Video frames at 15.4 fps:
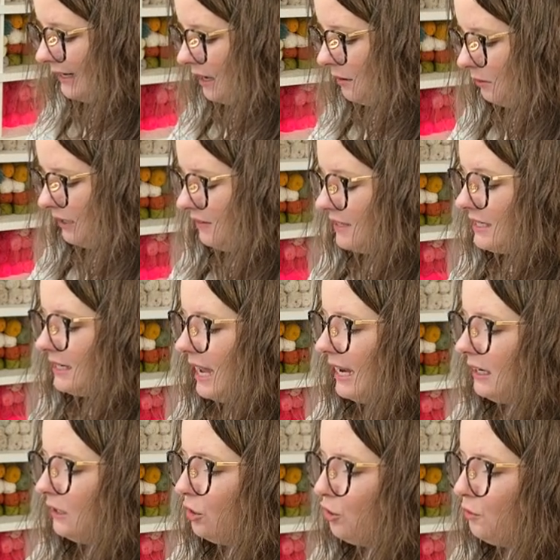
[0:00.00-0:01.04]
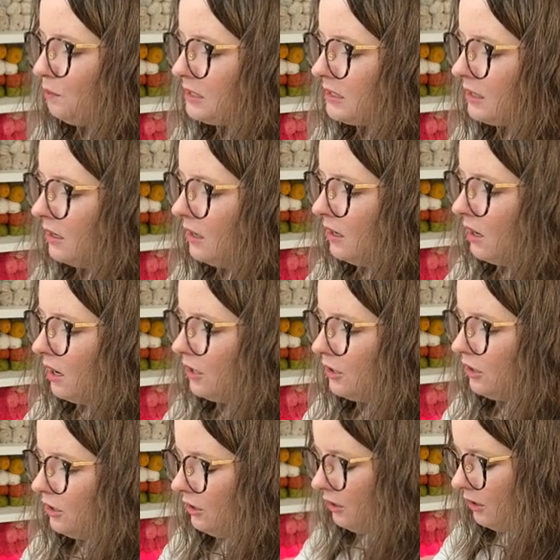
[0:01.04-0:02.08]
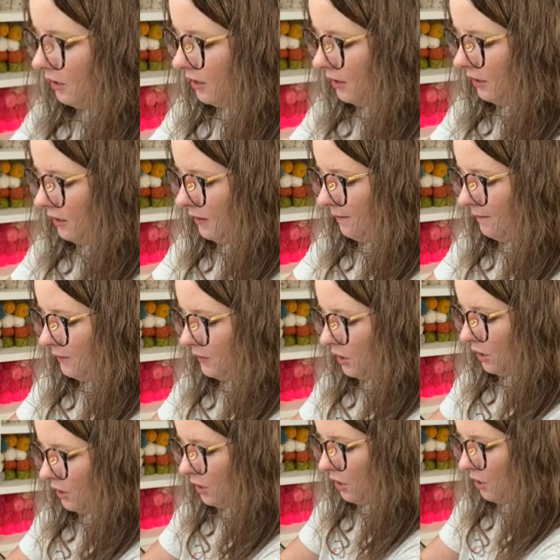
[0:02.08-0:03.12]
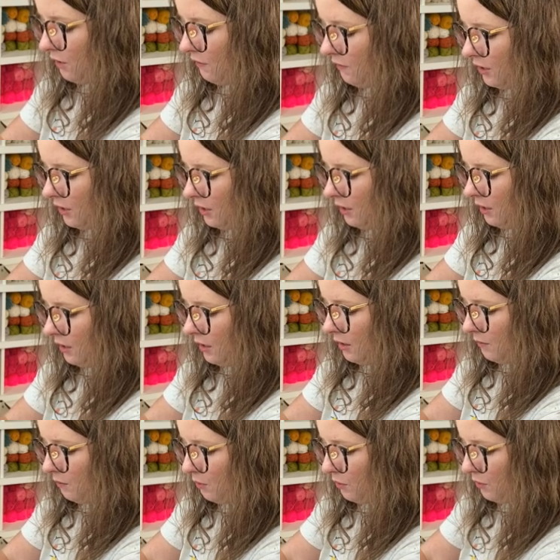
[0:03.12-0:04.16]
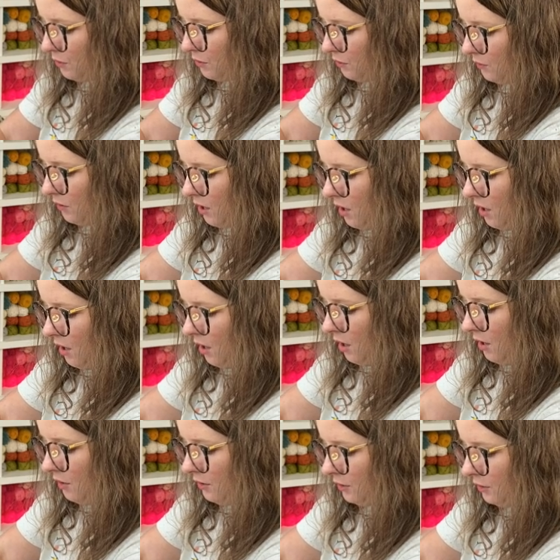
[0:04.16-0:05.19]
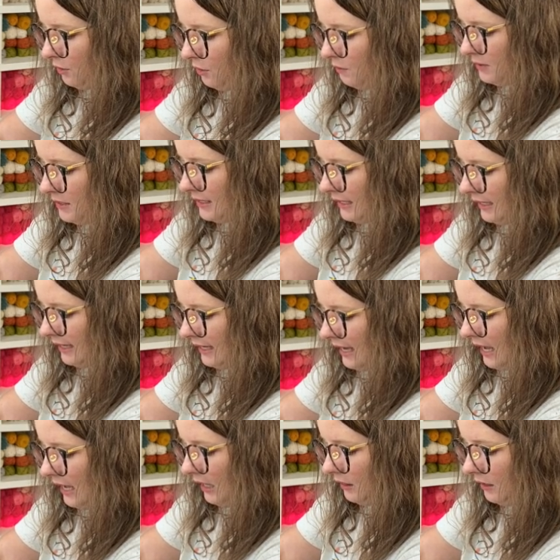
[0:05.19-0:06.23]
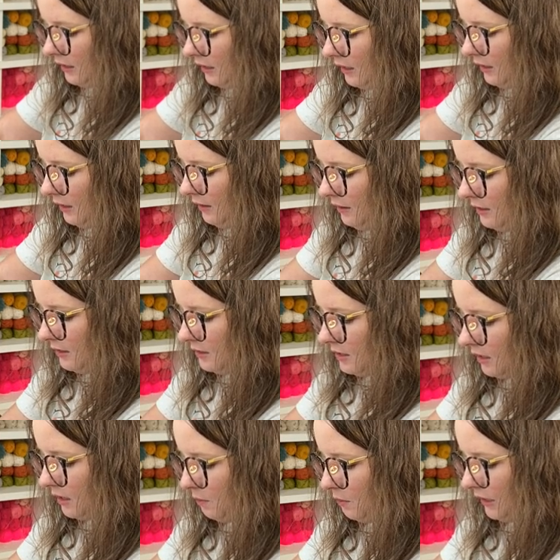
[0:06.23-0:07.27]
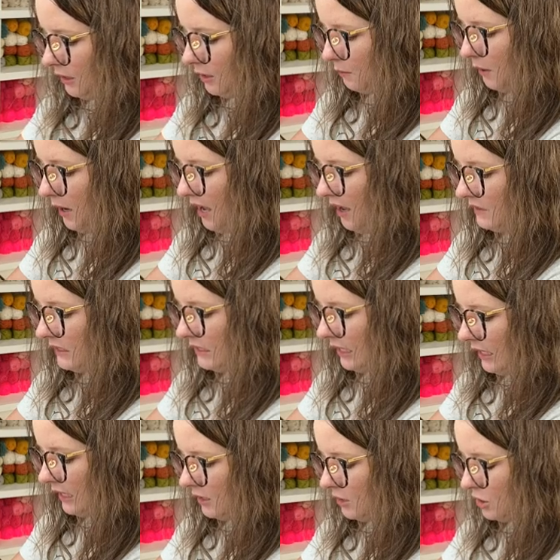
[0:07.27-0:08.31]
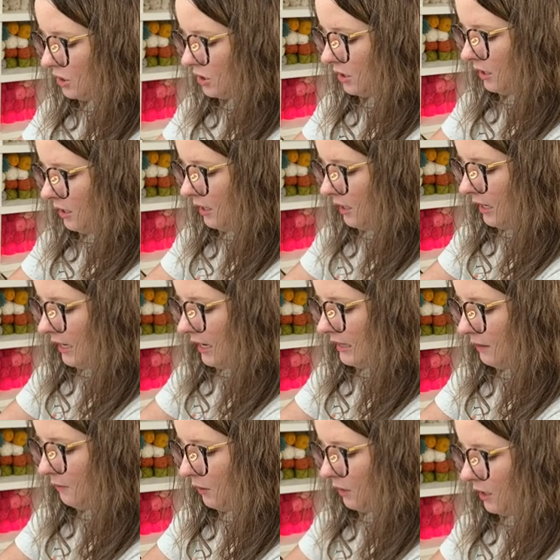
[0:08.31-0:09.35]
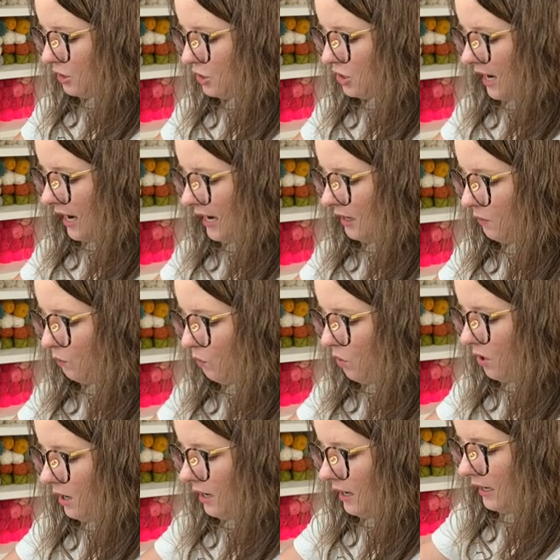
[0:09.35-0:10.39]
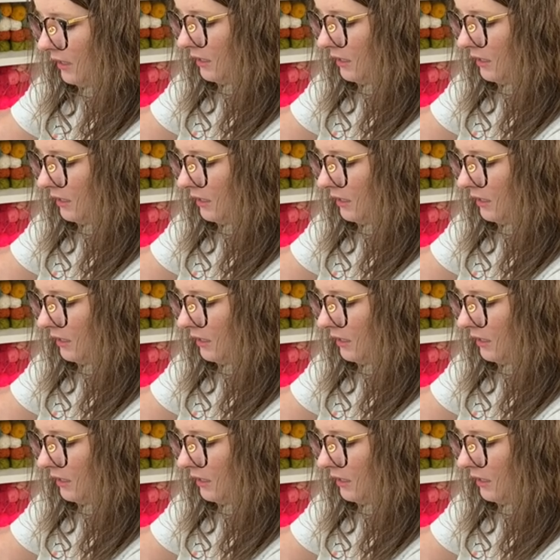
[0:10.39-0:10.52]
I believe it's nine loops on your hook. Yarn over, pull through all the loops together to complete your puff stitch, and then we're going to chain one